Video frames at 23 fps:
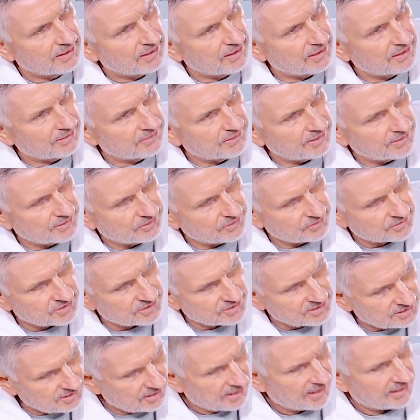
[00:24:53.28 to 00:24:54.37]
And then you'll
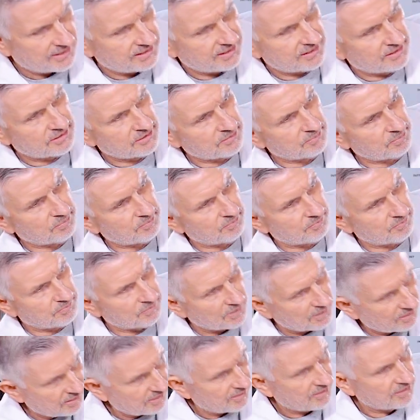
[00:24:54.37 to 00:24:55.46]
just slide it into
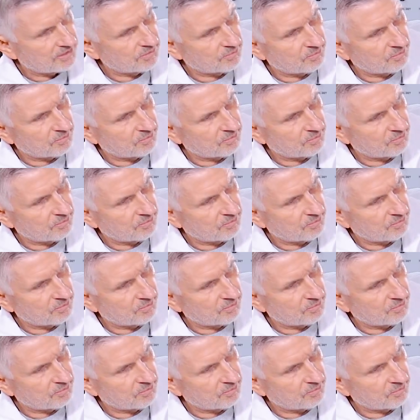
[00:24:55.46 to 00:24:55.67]
into